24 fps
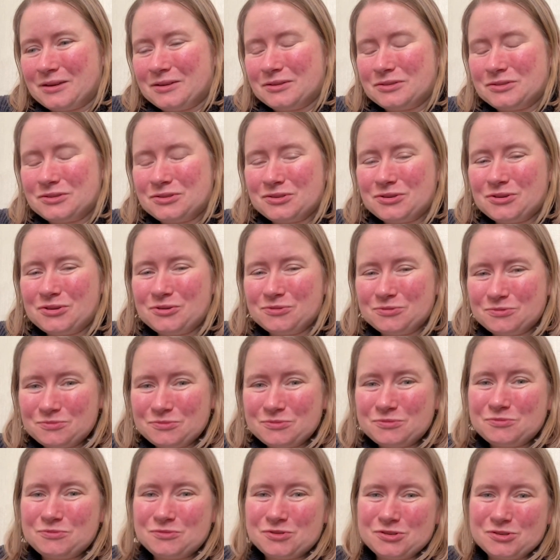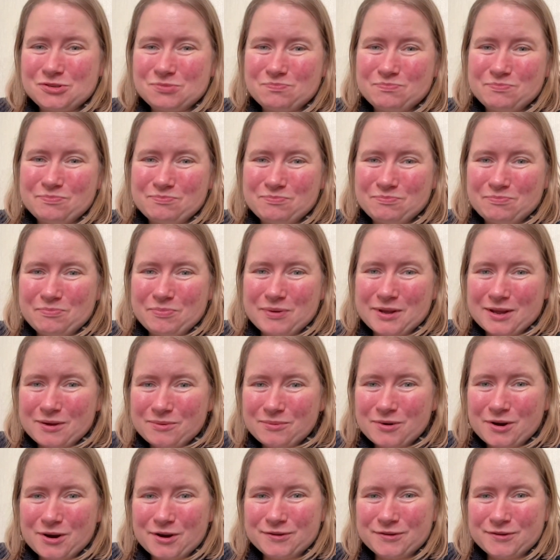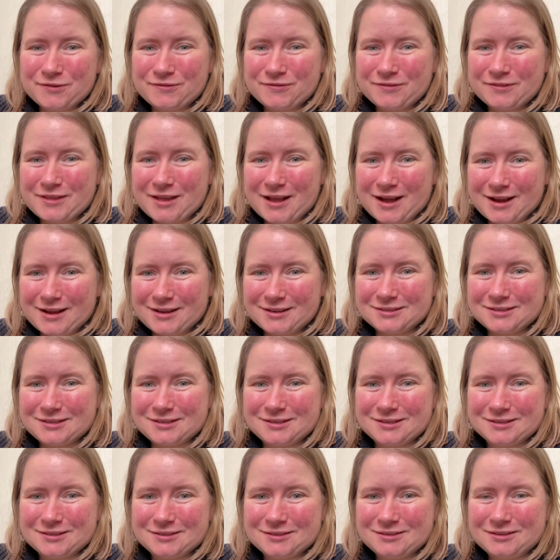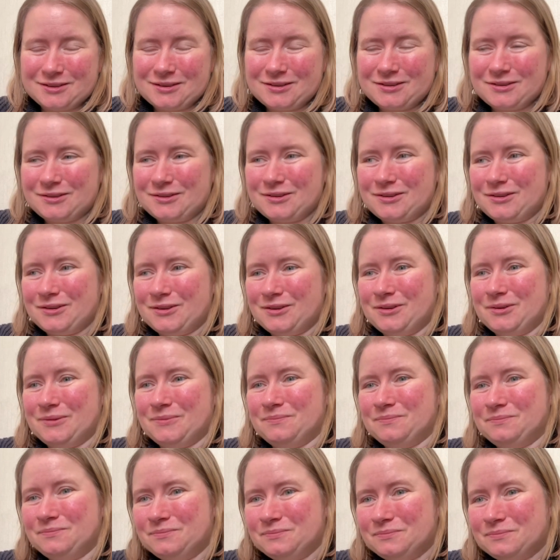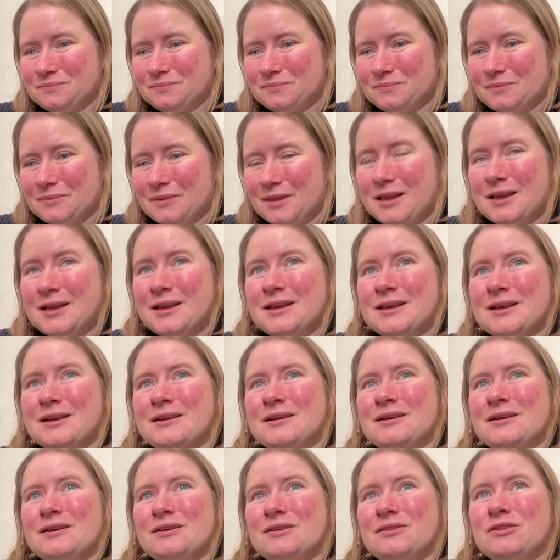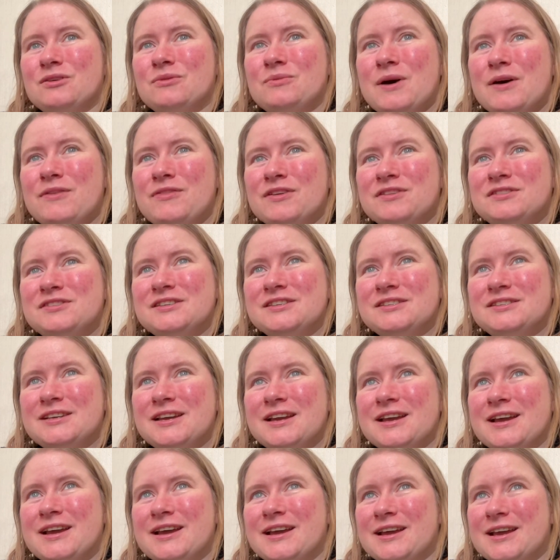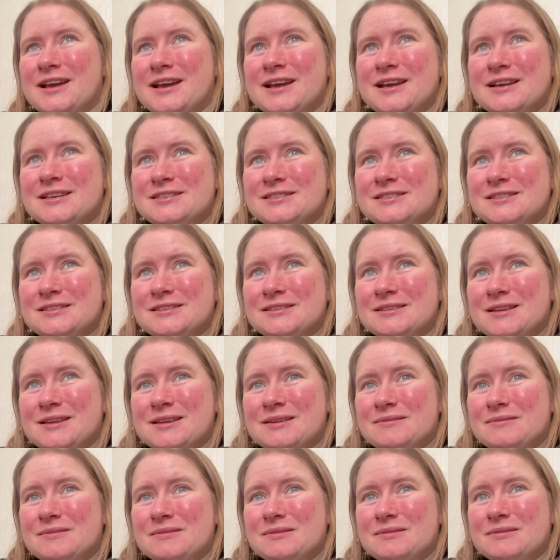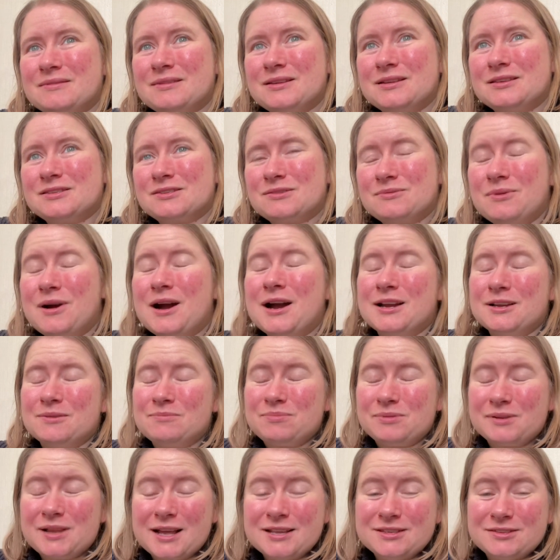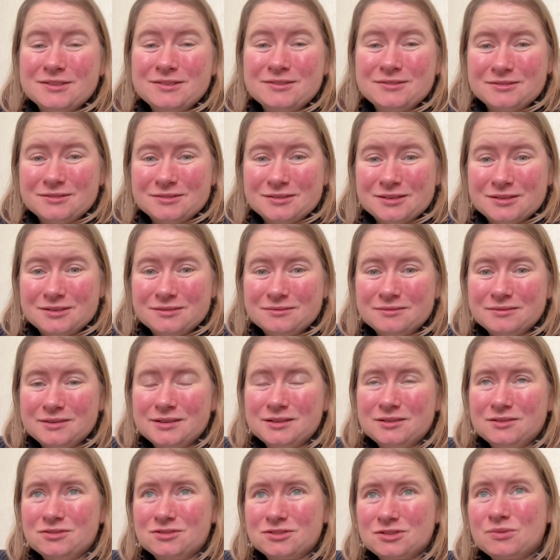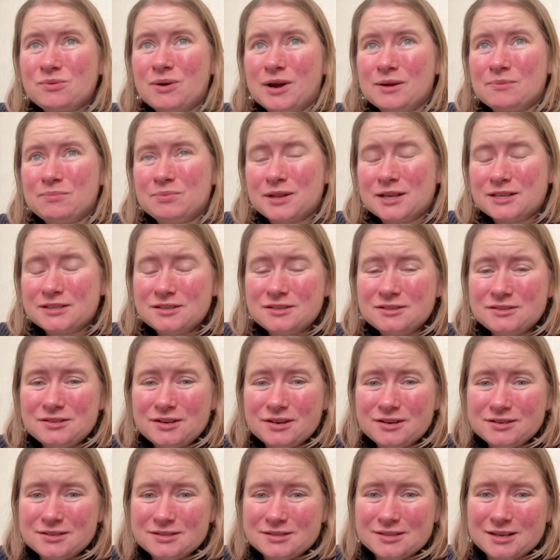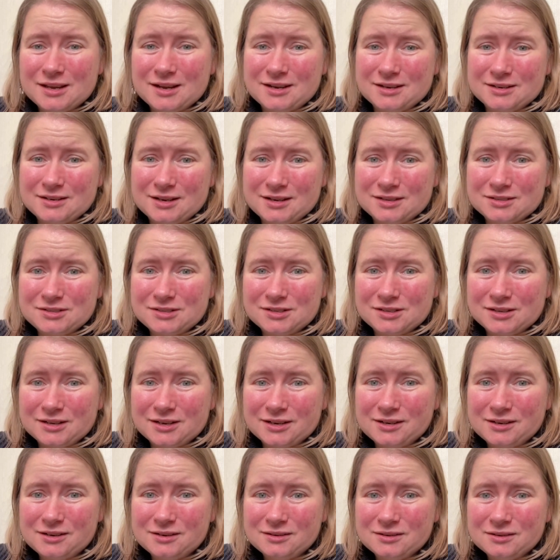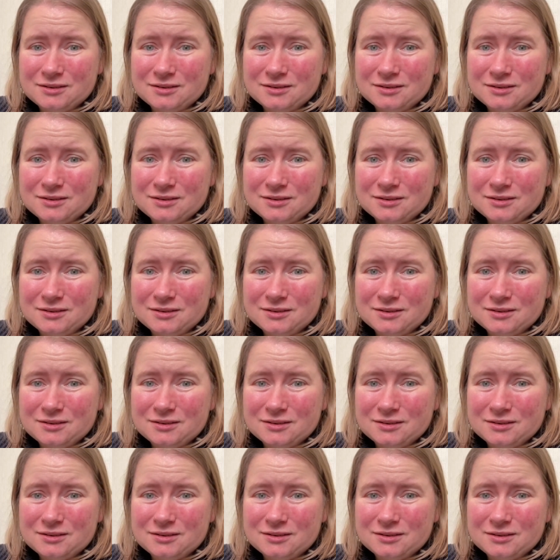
so just be aware of that. The weather today is quite pleasant. It looks quite pleasant outside, actually.